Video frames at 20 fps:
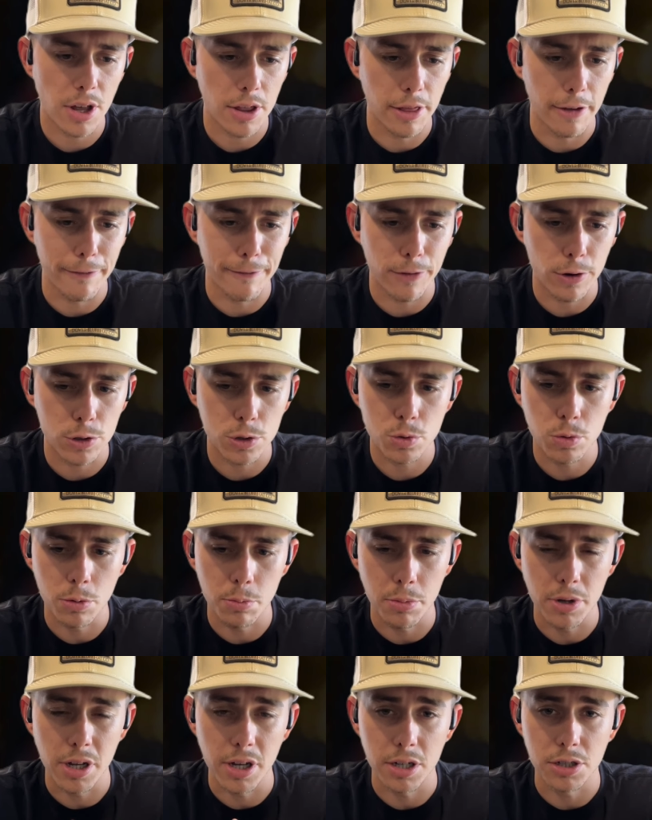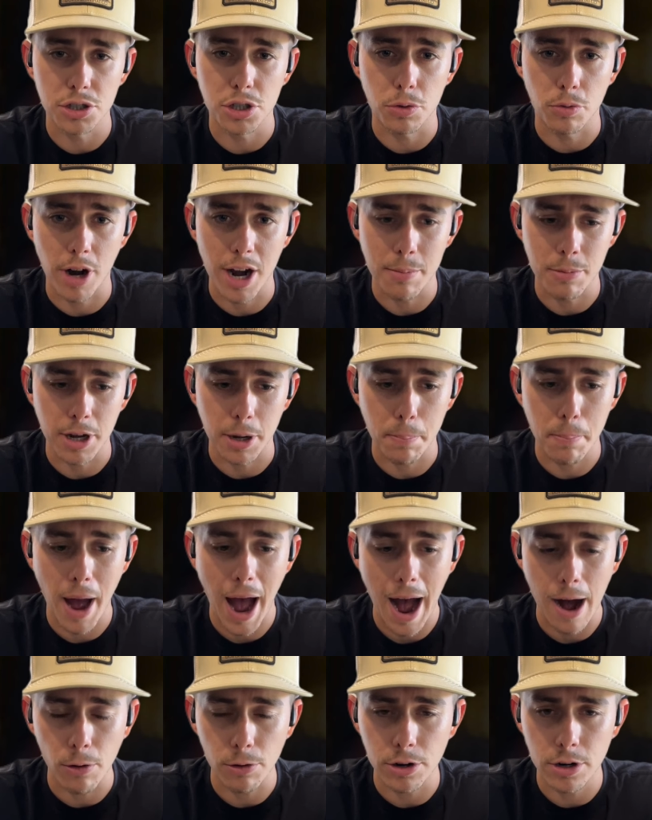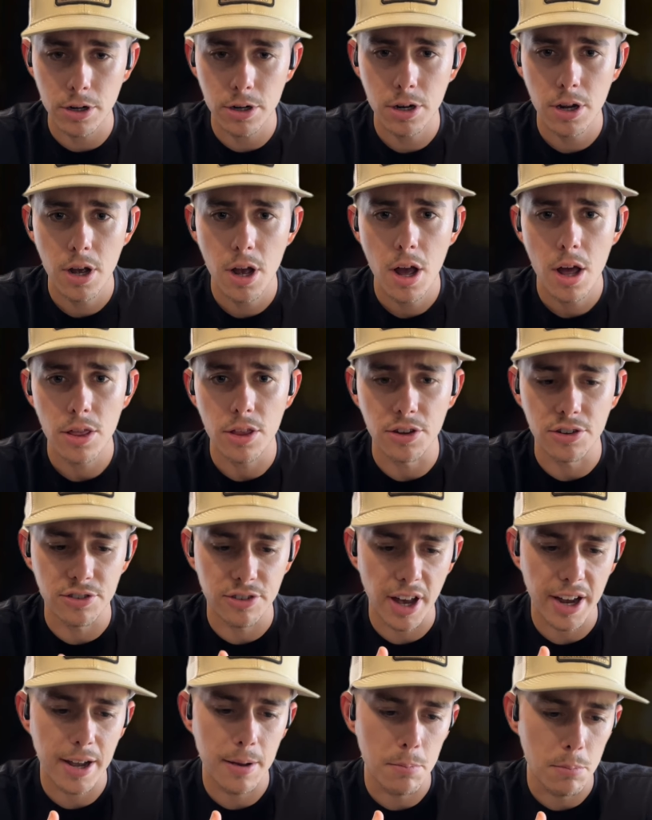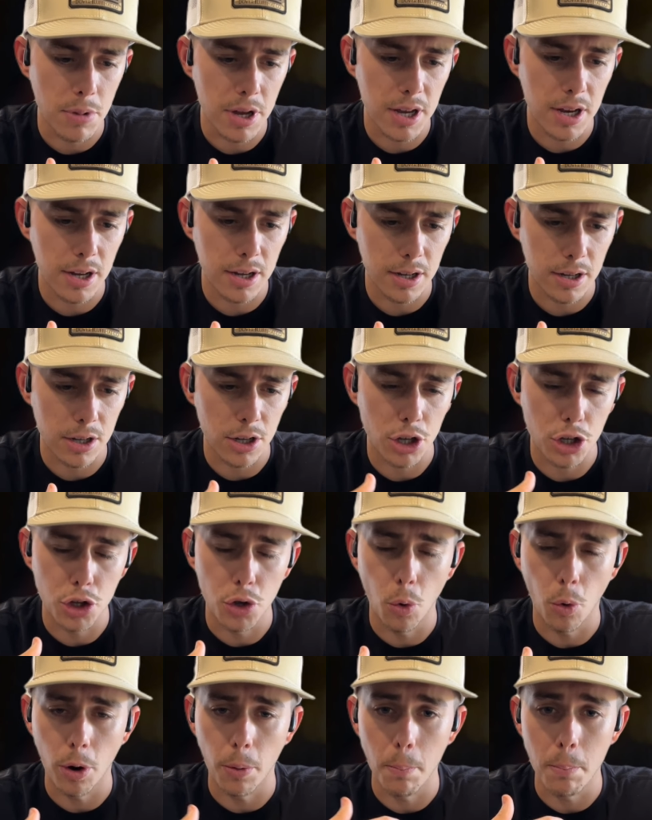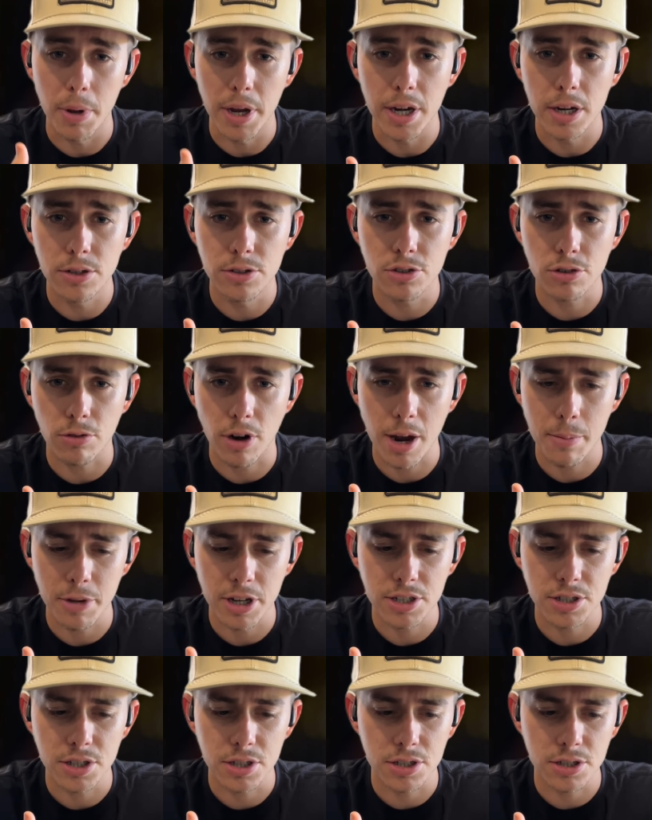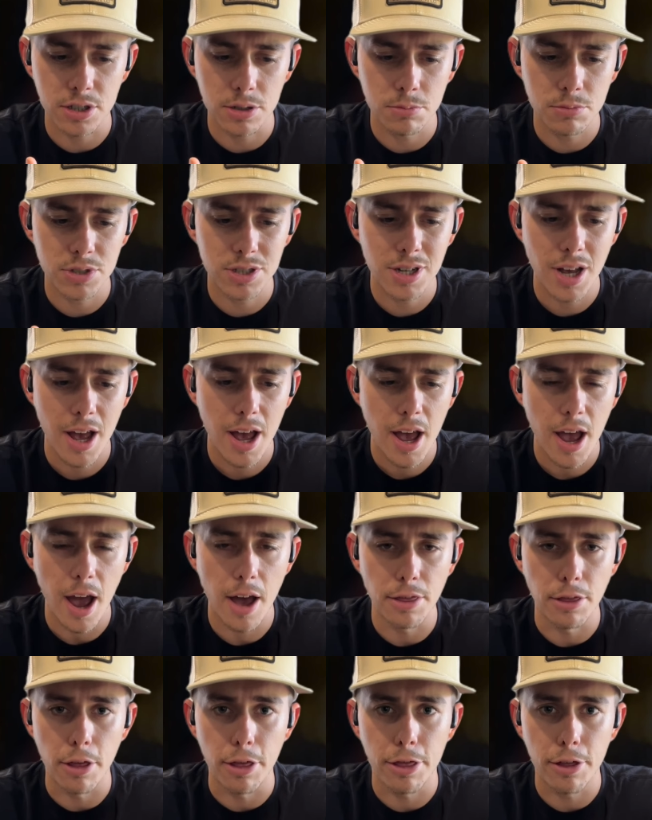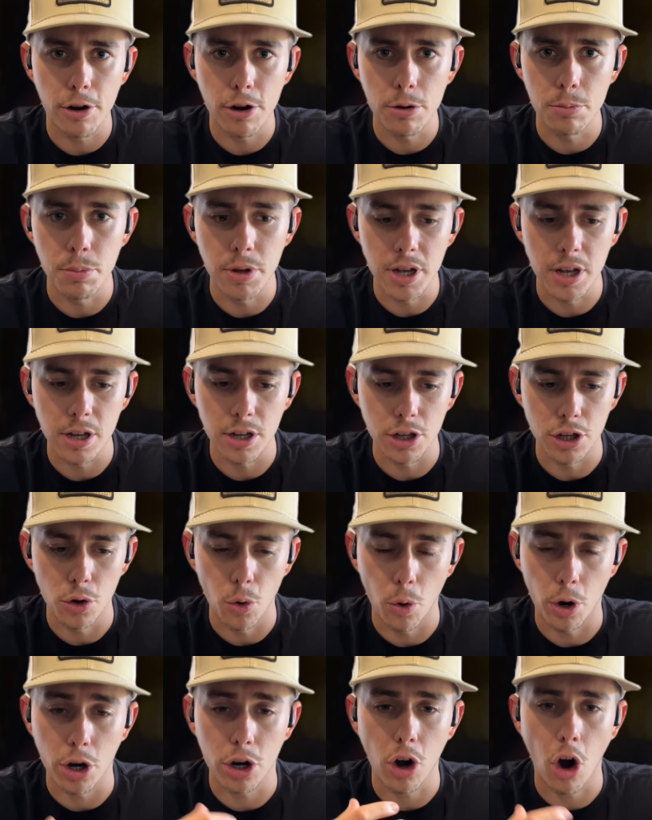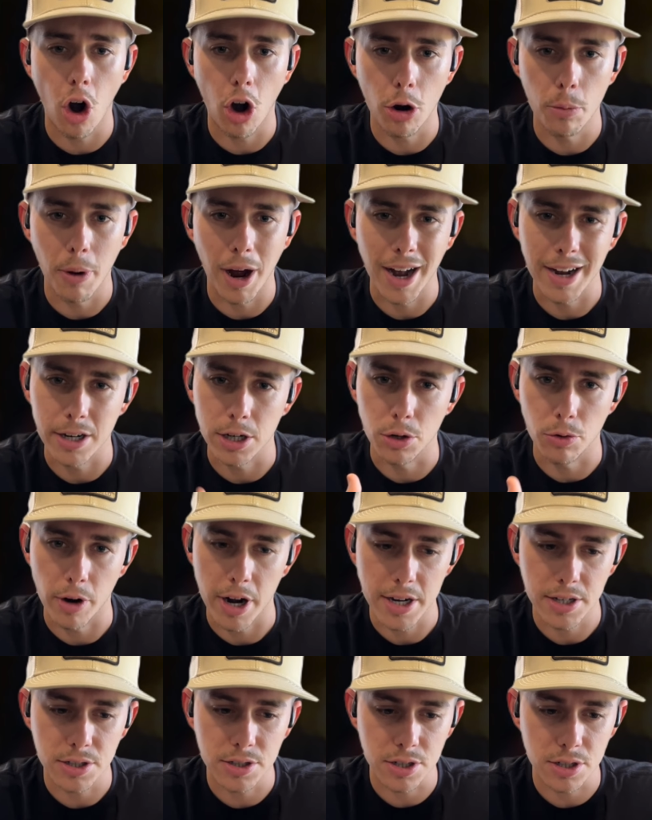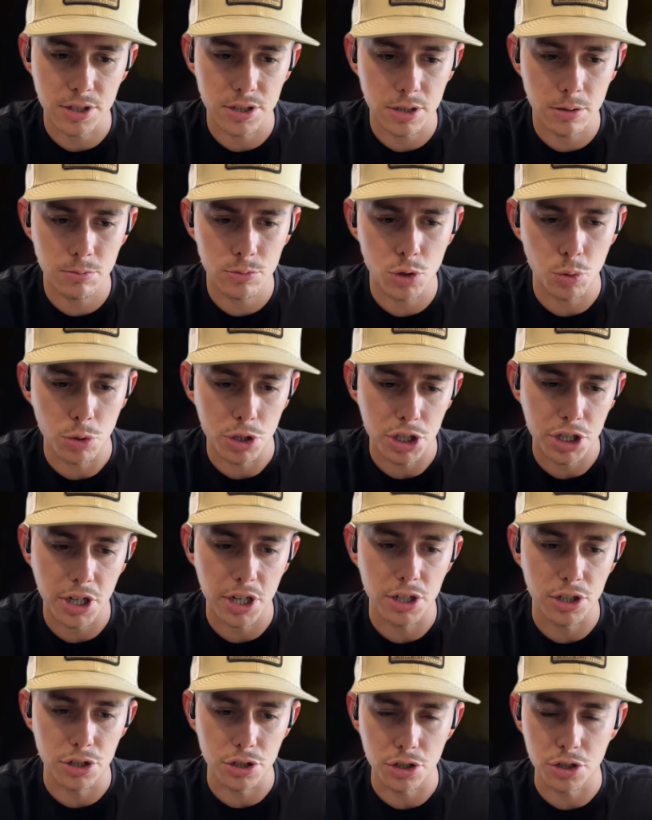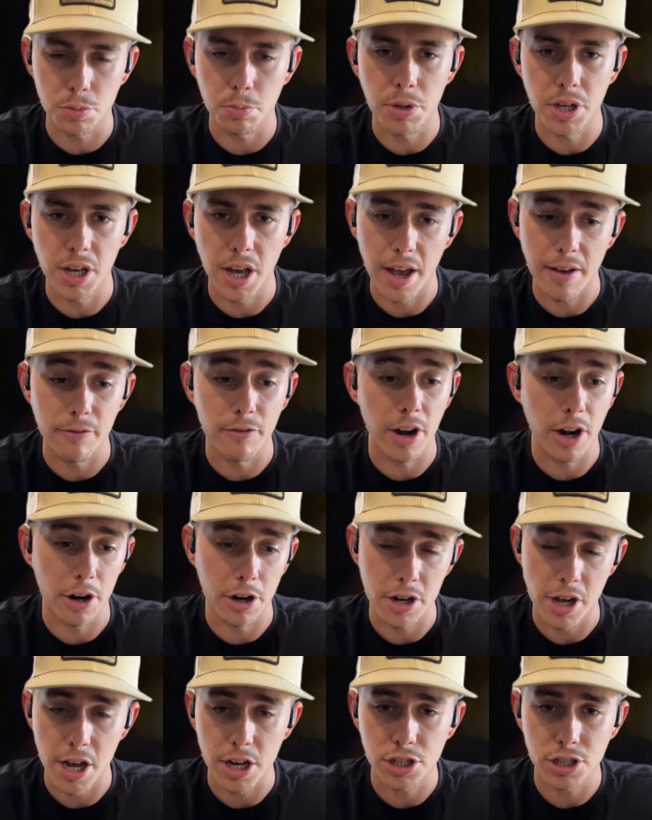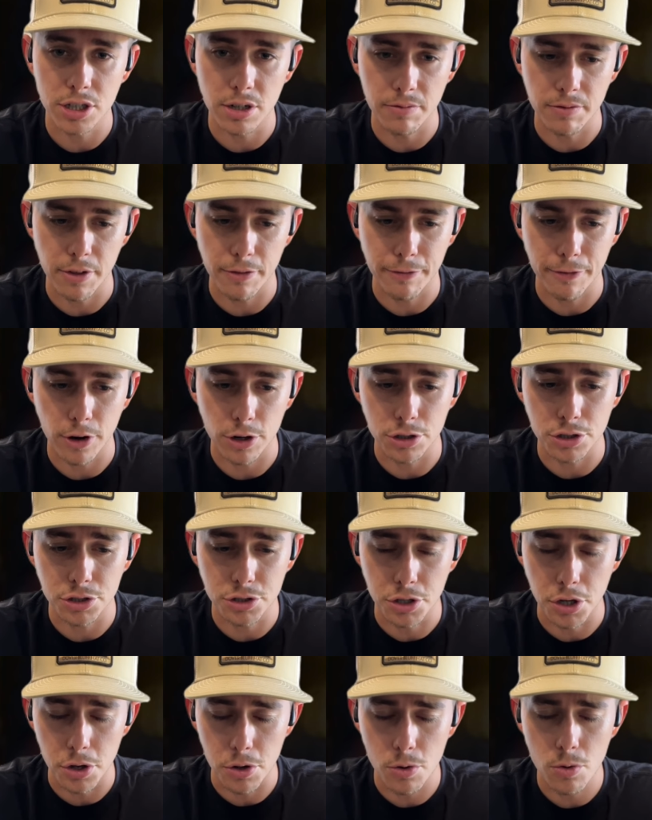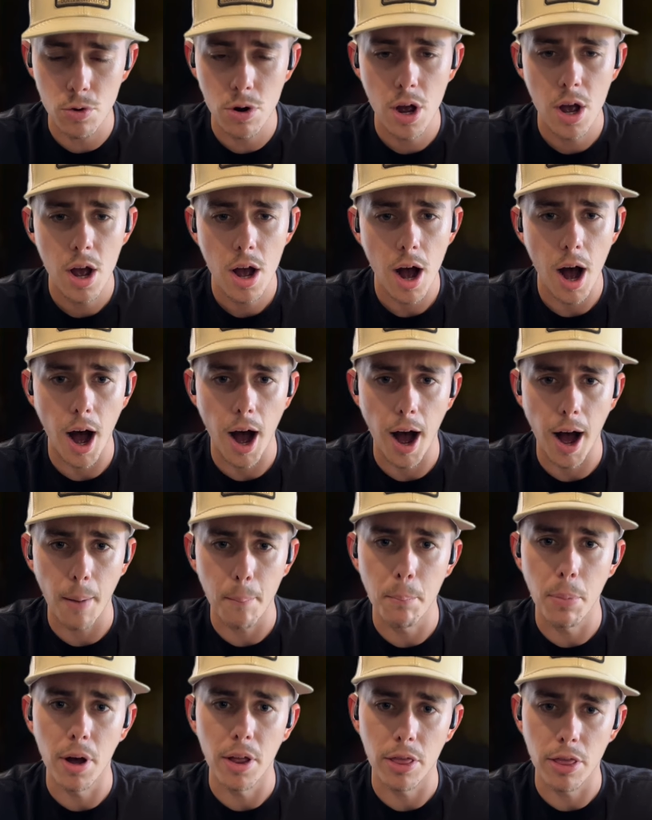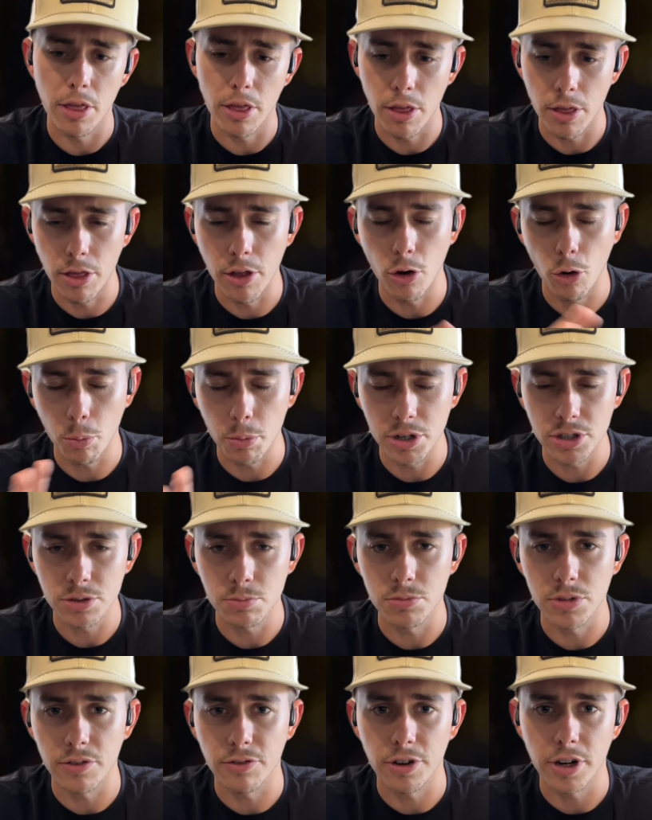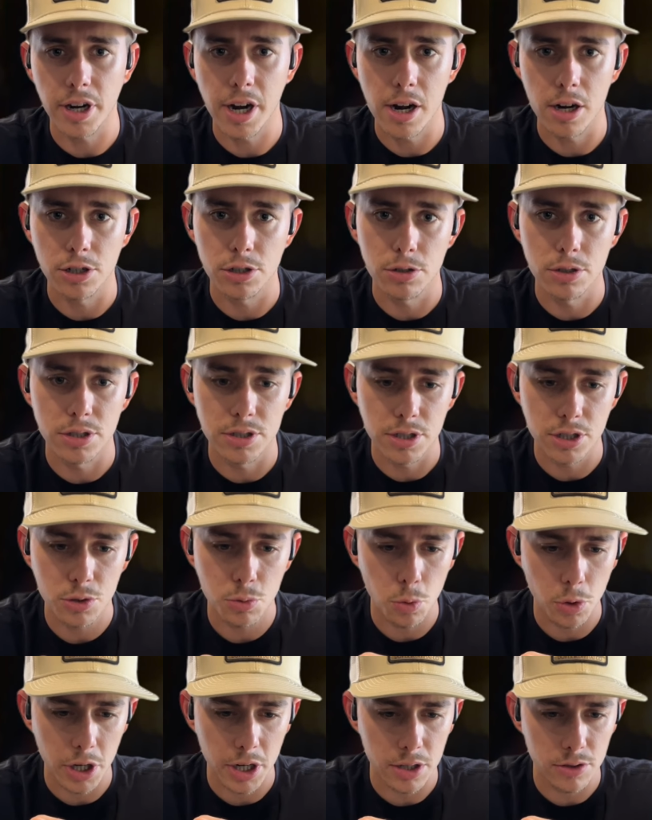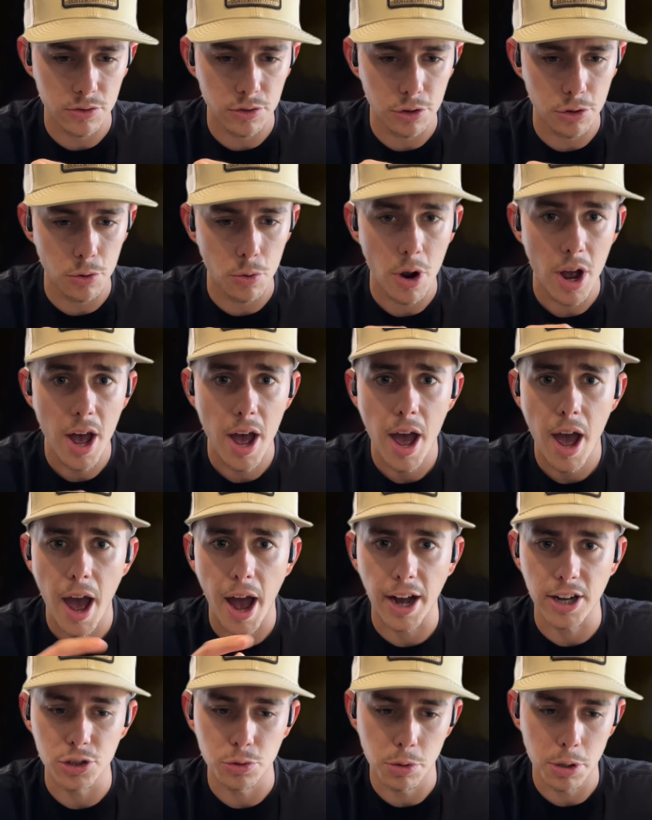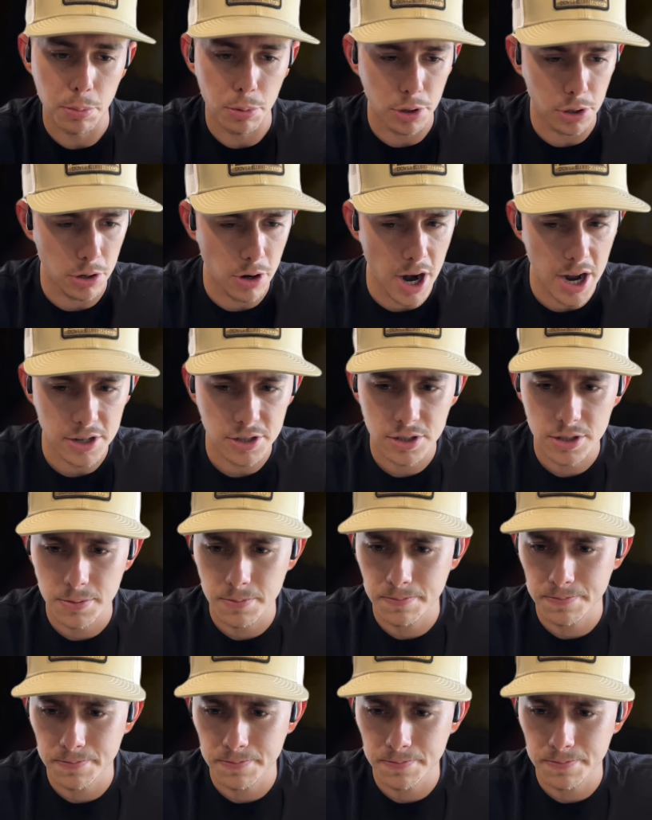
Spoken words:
The first one being a ceramic powder, the second being your beaded ceramic systems, and the third being your carbide grade systems, which can just be a variation of the first two, but there will be some different characteristics we'll get into as we progress.